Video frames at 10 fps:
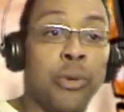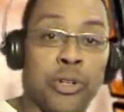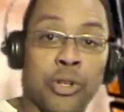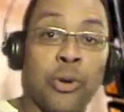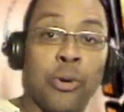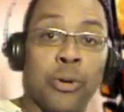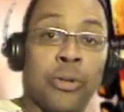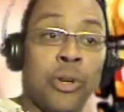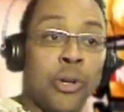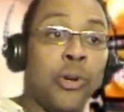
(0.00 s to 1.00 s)
with the
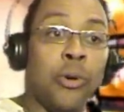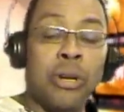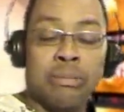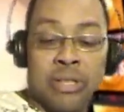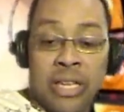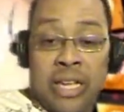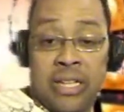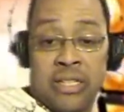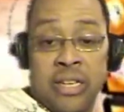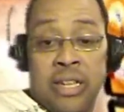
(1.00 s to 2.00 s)
cord going up to the
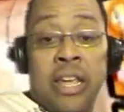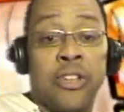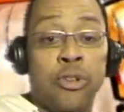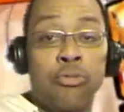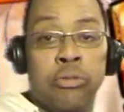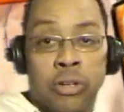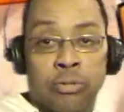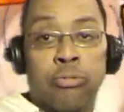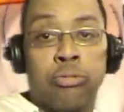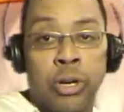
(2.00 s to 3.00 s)
handset, and you
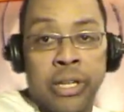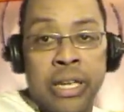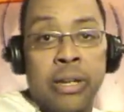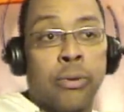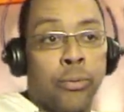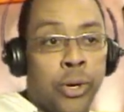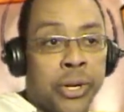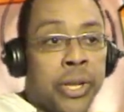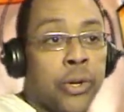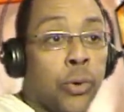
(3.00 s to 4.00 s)
looked really,
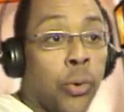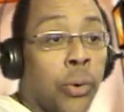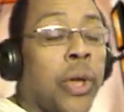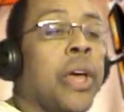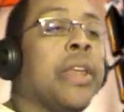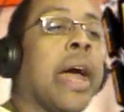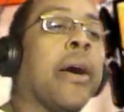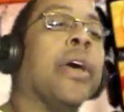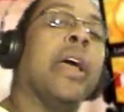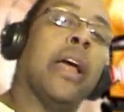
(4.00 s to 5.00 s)
really cool.
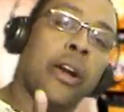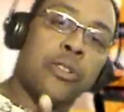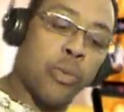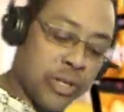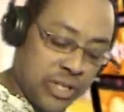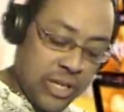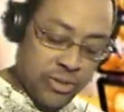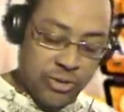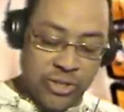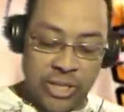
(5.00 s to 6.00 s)
Now, here's what's
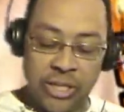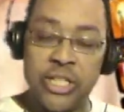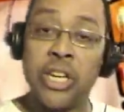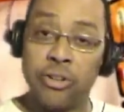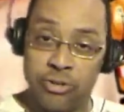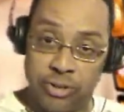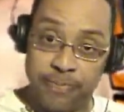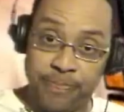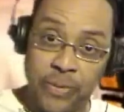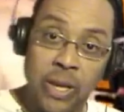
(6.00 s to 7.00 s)
interesting, children.